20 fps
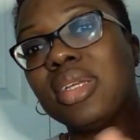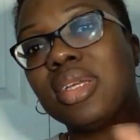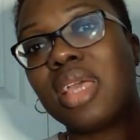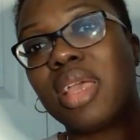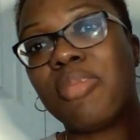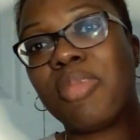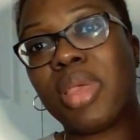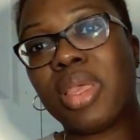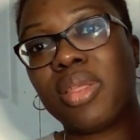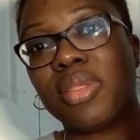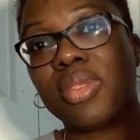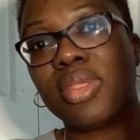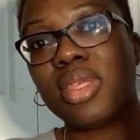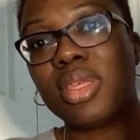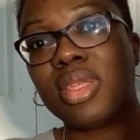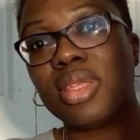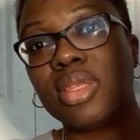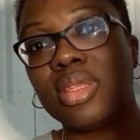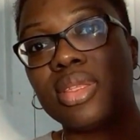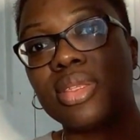I made
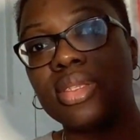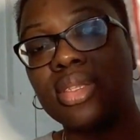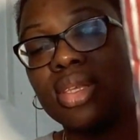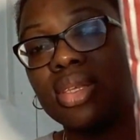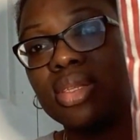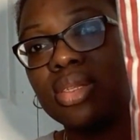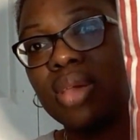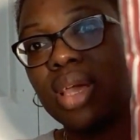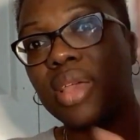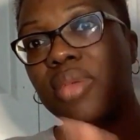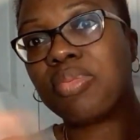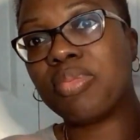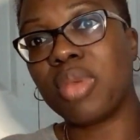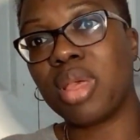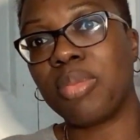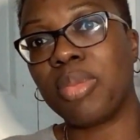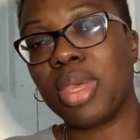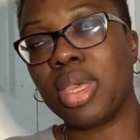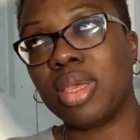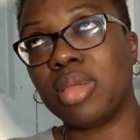these, so I
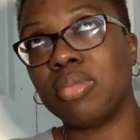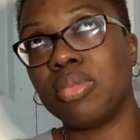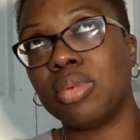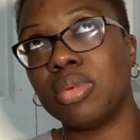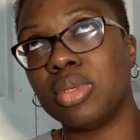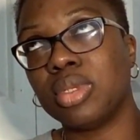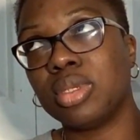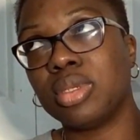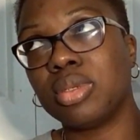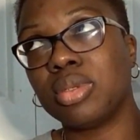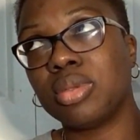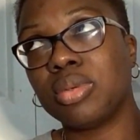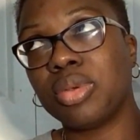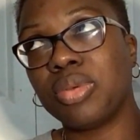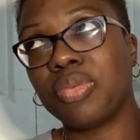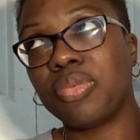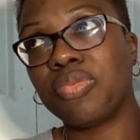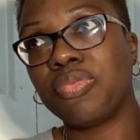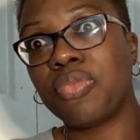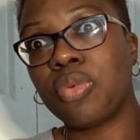made
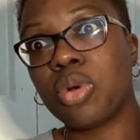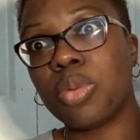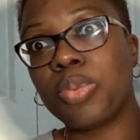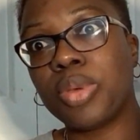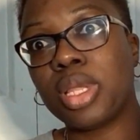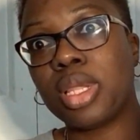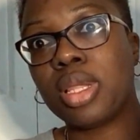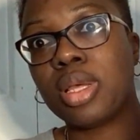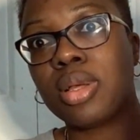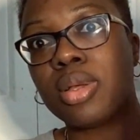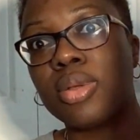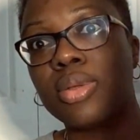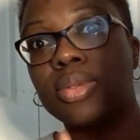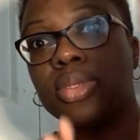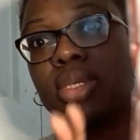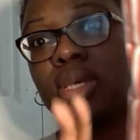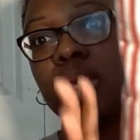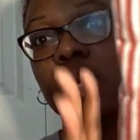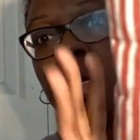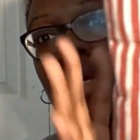4
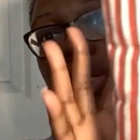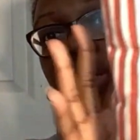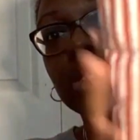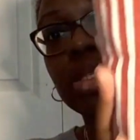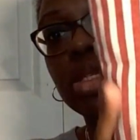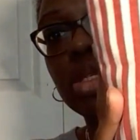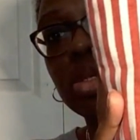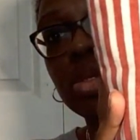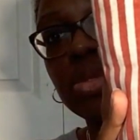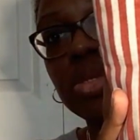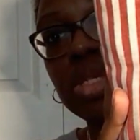pillows, 2